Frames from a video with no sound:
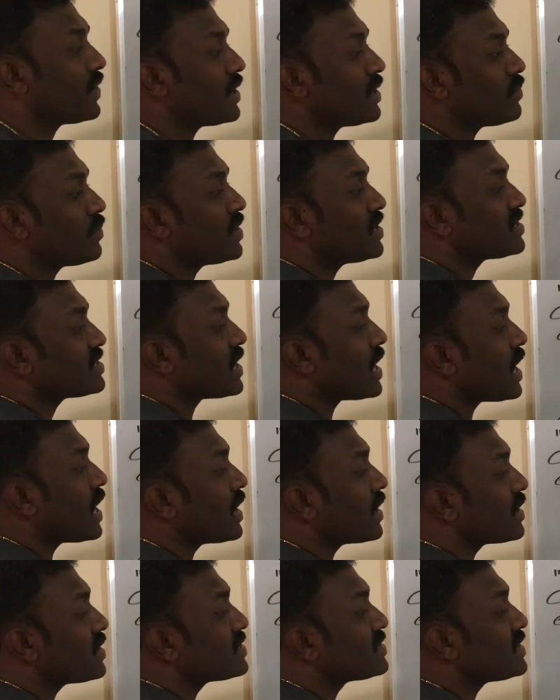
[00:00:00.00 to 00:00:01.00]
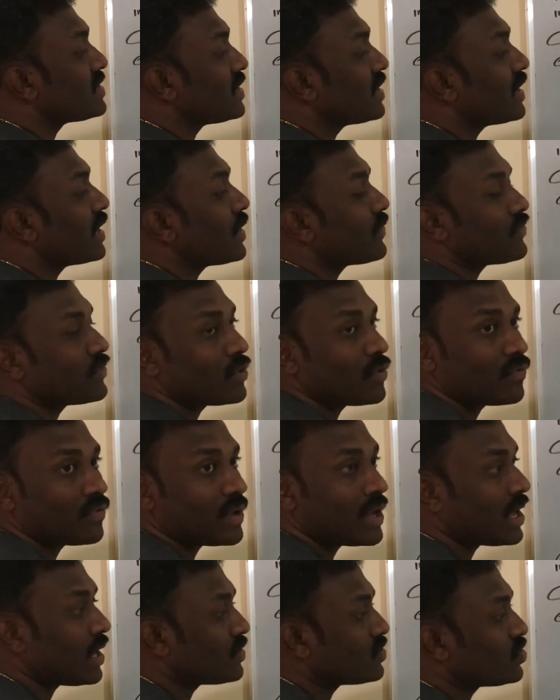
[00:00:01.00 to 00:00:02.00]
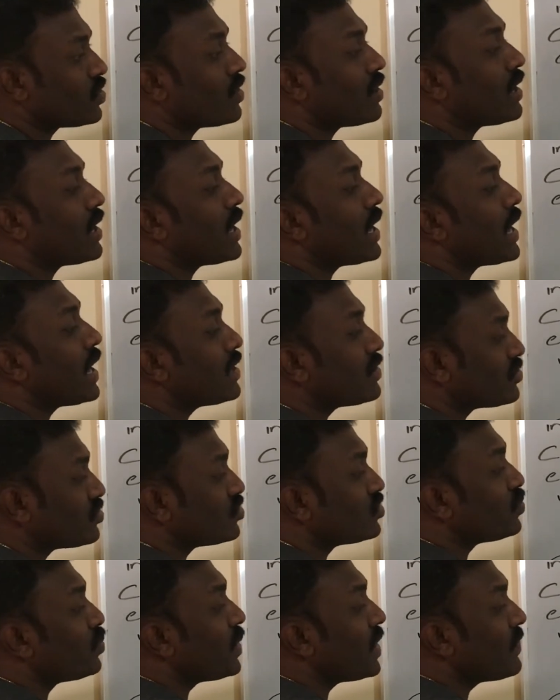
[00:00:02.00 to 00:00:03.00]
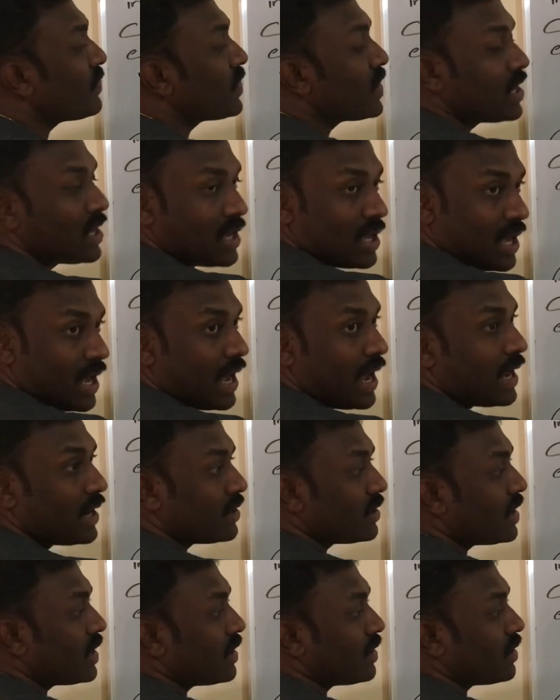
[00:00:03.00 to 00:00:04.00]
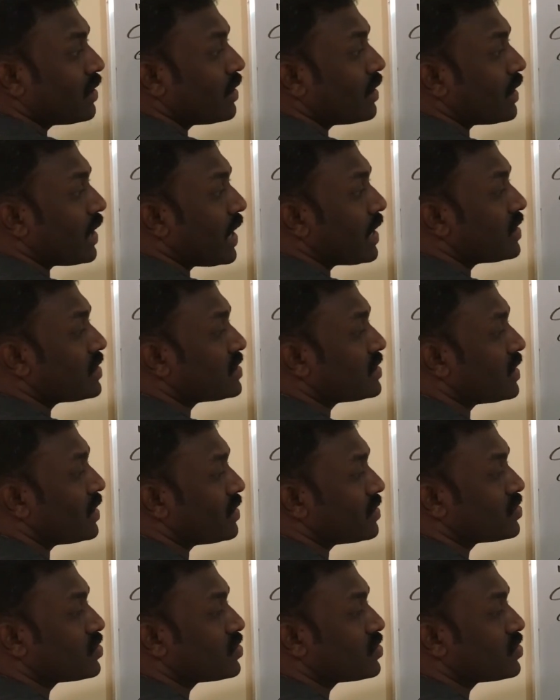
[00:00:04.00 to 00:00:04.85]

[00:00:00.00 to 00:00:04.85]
A, means R is sitting left of A. So the A should be at the right side.